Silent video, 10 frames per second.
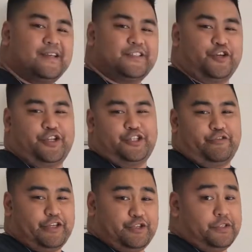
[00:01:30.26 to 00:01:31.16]
So this
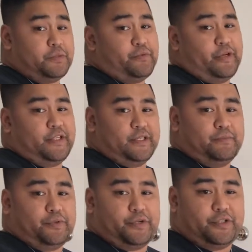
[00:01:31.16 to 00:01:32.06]
green juice is pretty
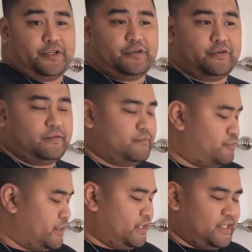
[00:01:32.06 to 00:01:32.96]
simple to do,
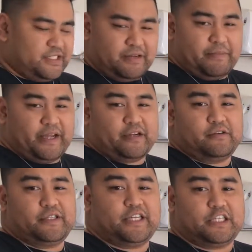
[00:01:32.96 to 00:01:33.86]
pretty easy to make.
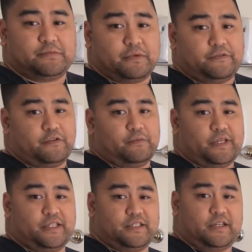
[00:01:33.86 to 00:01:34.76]
Only takes me a few
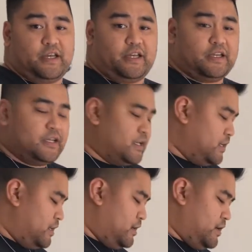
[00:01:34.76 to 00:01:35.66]
minutes a day,
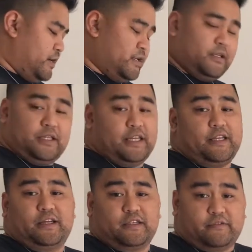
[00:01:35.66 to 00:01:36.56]
and
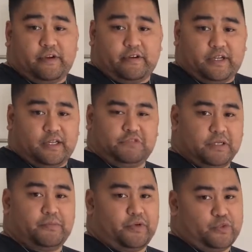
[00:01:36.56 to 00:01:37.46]
cleaning is very
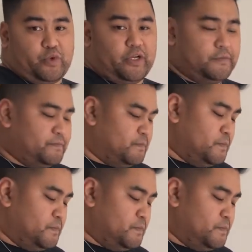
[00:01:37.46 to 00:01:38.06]
simple as well.